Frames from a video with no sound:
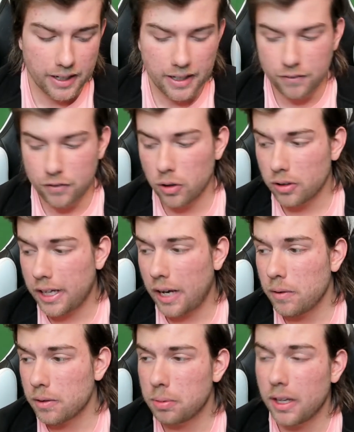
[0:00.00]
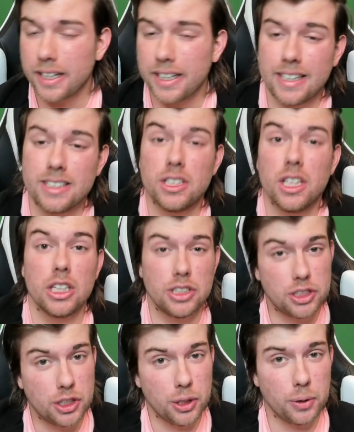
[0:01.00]
if you're okay with plugging in
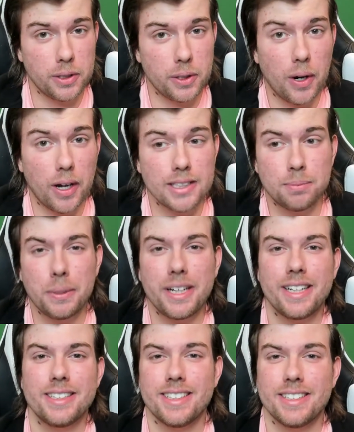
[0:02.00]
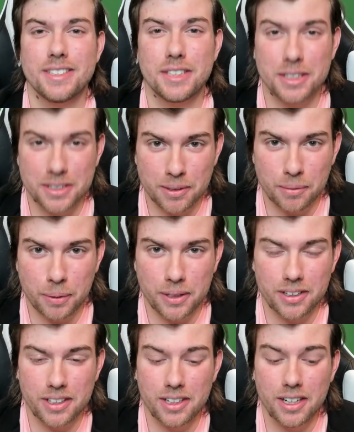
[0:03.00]
2 USBs into your
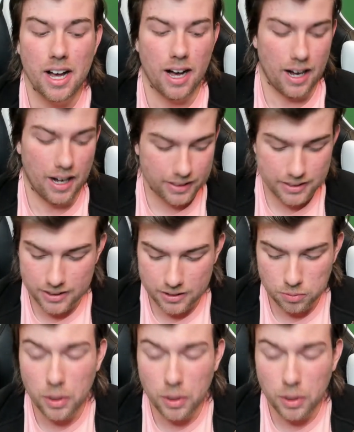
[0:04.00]
computer, this is one of